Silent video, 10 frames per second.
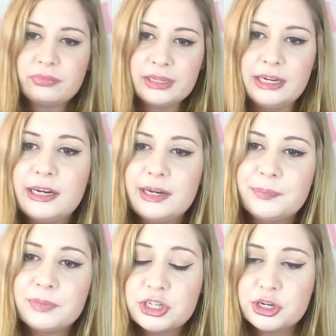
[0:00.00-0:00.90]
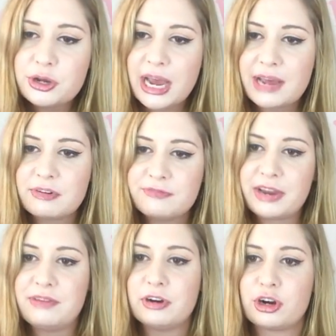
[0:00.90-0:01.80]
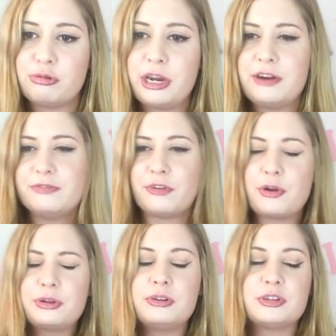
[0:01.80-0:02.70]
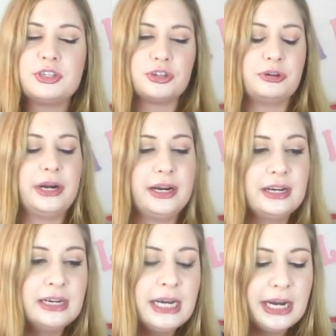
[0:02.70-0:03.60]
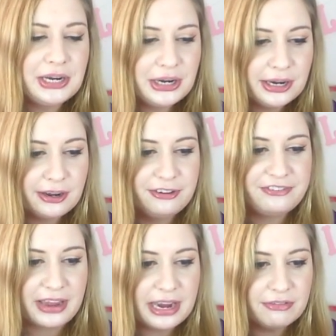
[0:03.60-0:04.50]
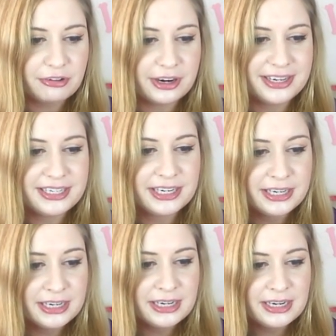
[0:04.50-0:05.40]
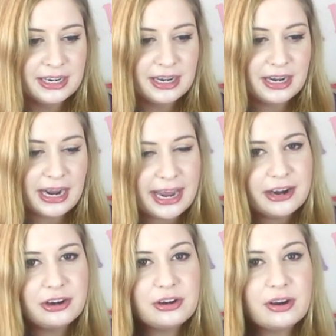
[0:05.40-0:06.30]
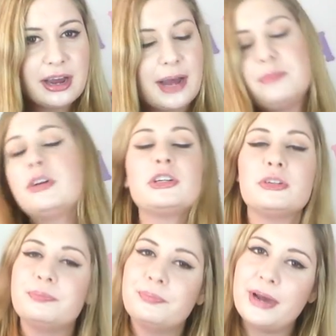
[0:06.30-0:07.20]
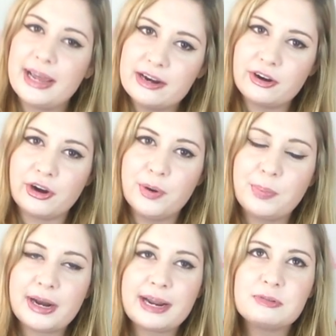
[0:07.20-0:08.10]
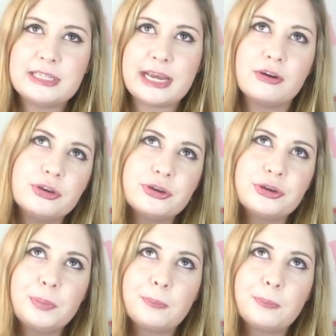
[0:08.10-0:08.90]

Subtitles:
Do you have a favorite Korean folklore story? Favorite. I don't know, but I will tell you